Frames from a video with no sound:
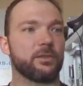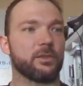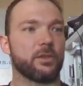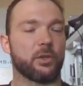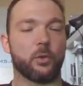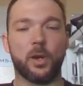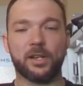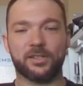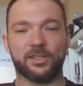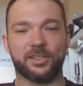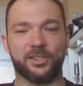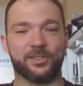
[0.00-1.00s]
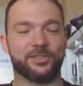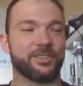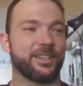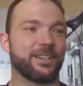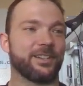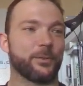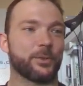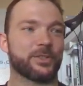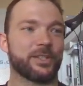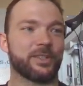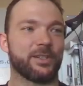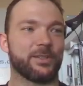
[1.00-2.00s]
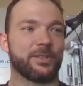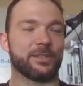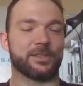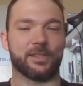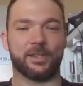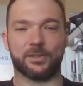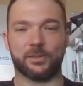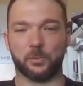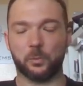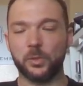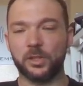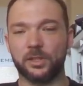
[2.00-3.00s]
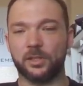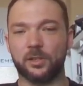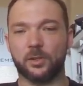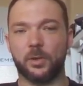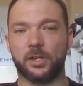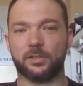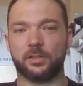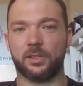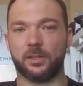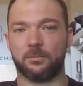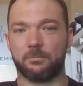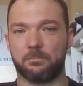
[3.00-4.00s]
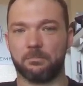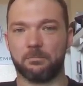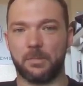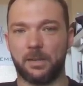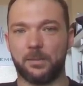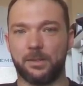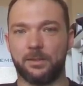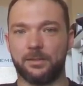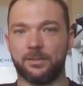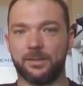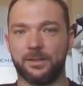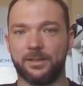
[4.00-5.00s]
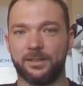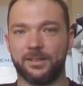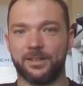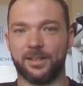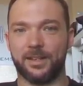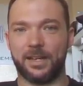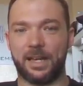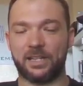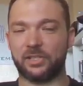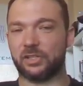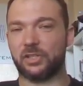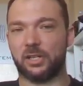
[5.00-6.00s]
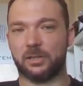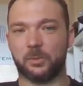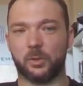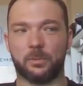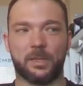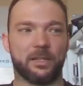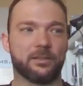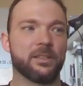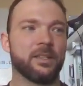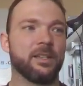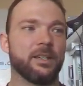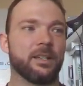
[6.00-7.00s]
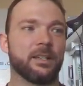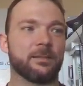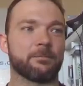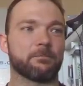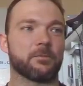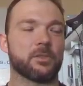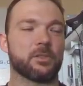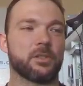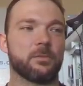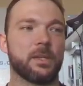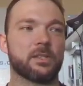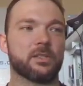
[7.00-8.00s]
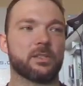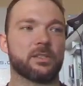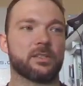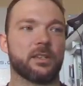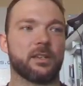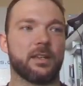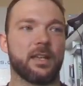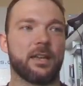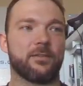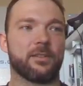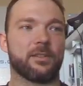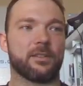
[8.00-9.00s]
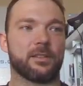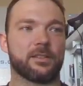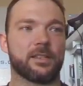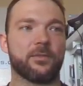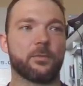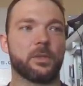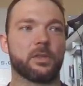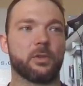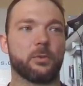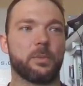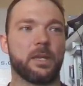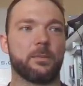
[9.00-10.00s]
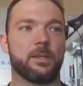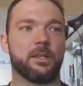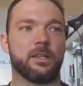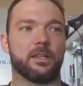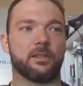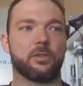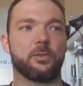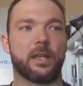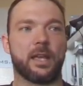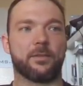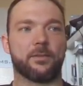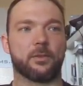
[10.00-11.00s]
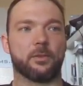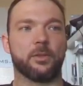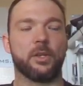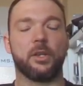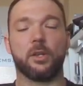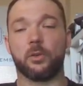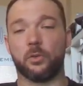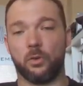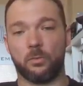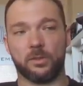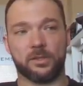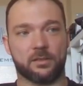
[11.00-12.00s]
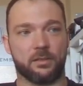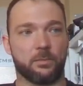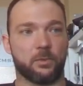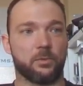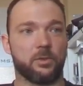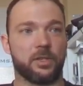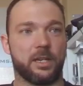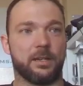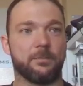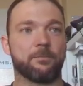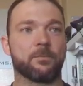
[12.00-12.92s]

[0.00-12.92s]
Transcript: the question though, uh, which I thought is, is a really good question that maybe uh, I should talk more about. Um, she mentions uh, having a, a seven-month-old baby and a two-and-a-half-year-old who normally sleep through the night,